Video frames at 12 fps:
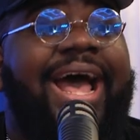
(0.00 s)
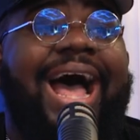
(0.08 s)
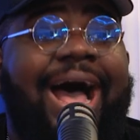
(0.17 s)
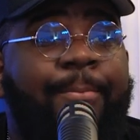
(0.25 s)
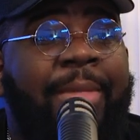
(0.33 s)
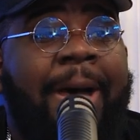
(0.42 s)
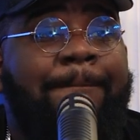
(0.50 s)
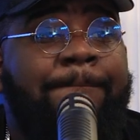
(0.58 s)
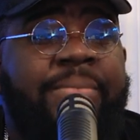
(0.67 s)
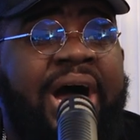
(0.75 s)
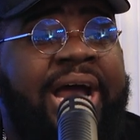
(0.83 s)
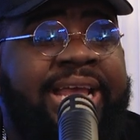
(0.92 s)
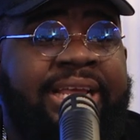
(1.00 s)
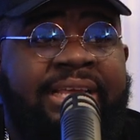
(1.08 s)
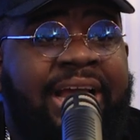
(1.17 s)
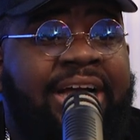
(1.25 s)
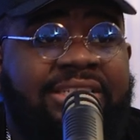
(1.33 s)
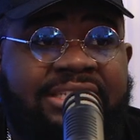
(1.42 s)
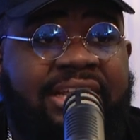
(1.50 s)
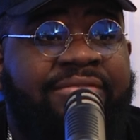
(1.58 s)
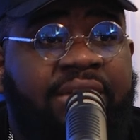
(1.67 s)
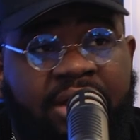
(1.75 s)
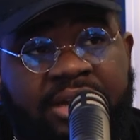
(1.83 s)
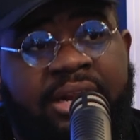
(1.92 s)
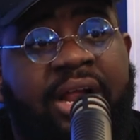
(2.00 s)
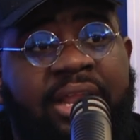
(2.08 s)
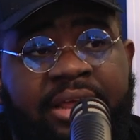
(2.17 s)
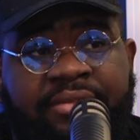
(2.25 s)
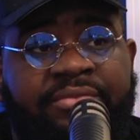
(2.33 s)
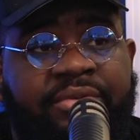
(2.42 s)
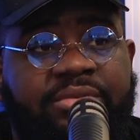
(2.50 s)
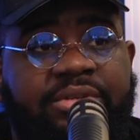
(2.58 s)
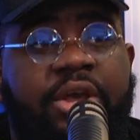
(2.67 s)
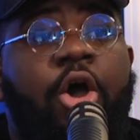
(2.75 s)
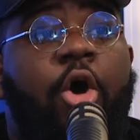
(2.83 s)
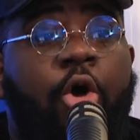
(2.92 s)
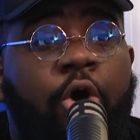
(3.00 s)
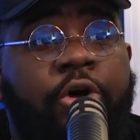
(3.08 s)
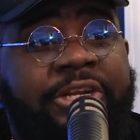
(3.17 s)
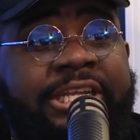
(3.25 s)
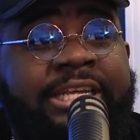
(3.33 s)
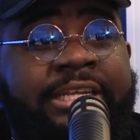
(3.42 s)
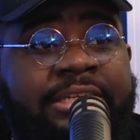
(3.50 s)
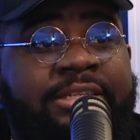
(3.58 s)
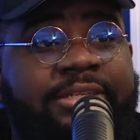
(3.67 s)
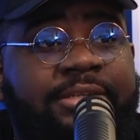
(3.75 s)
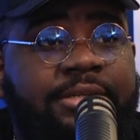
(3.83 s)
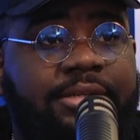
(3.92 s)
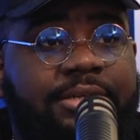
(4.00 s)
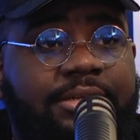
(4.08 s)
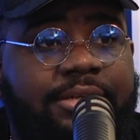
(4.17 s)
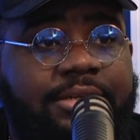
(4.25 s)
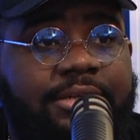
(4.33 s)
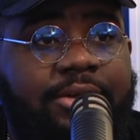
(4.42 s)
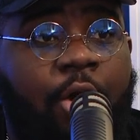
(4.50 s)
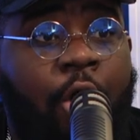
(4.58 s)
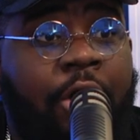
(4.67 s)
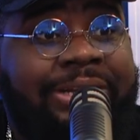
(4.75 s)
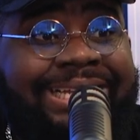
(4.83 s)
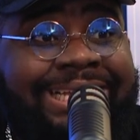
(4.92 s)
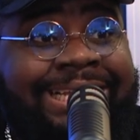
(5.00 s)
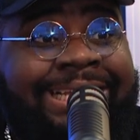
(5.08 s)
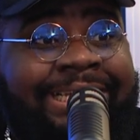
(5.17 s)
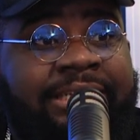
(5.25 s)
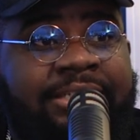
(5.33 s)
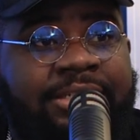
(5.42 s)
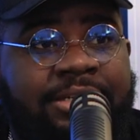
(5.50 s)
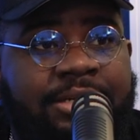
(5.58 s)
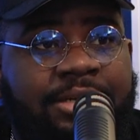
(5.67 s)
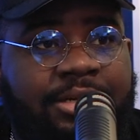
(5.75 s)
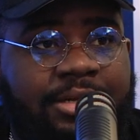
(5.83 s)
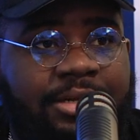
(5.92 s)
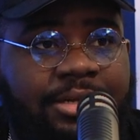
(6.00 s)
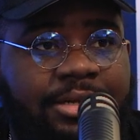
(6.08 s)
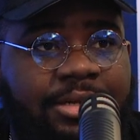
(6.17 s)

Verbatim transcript: I'm not buying y'all seven hundred dollar headphones or these. Or these. Oh, or these.